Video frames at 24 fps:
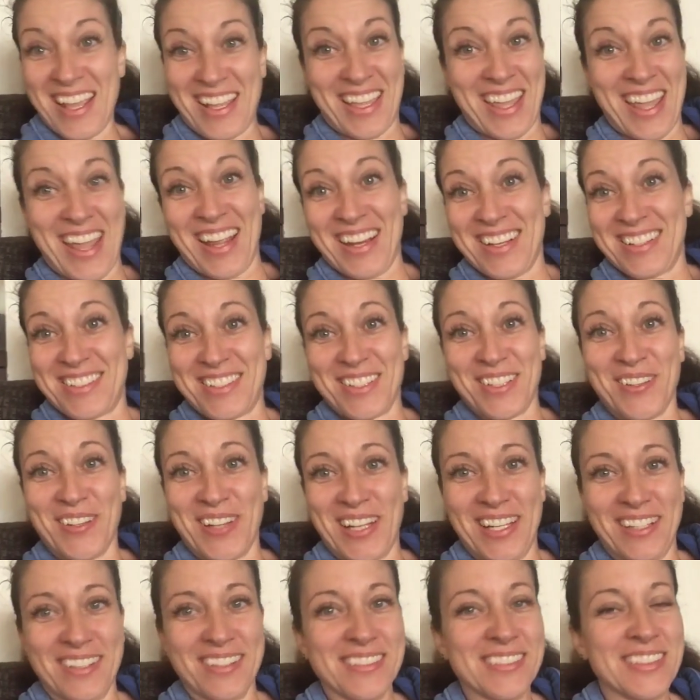I can't do
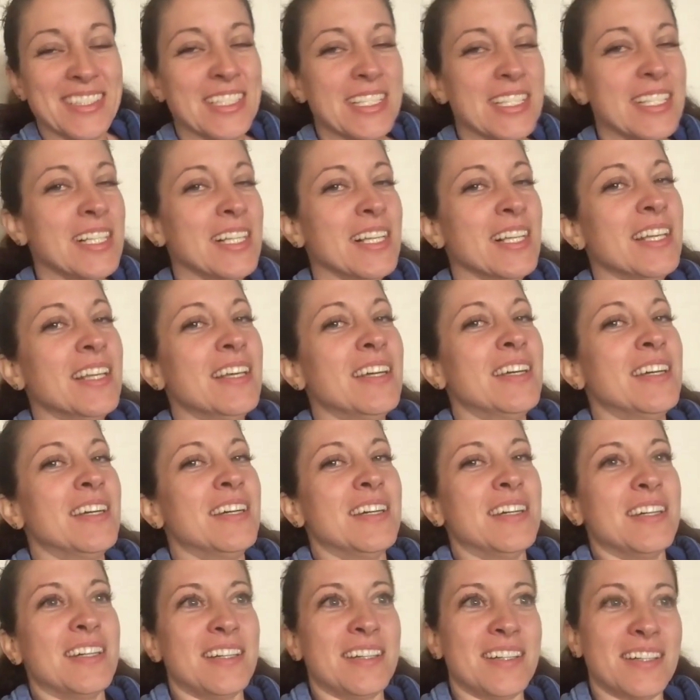it.
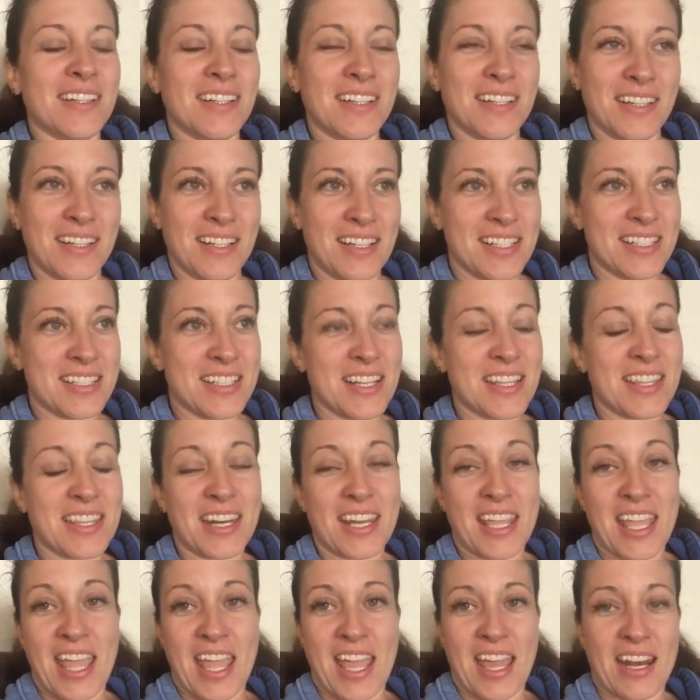Uh, it's not that
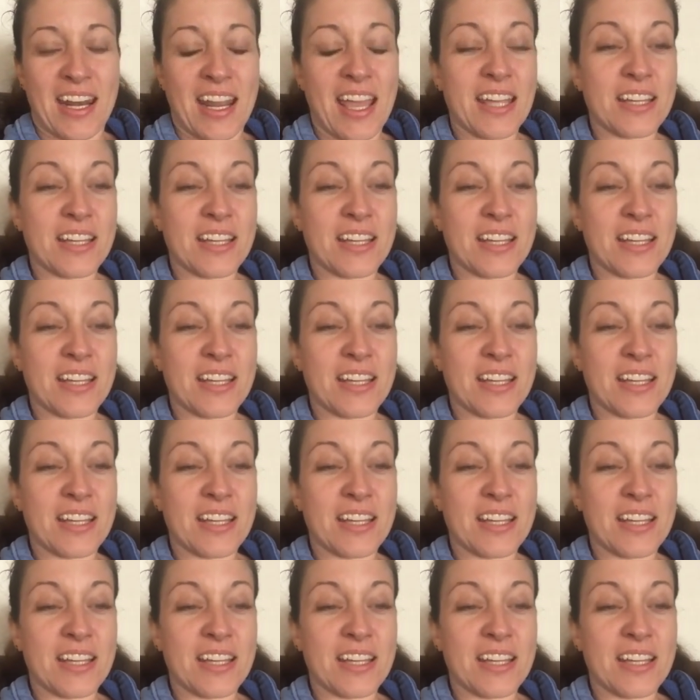I can't.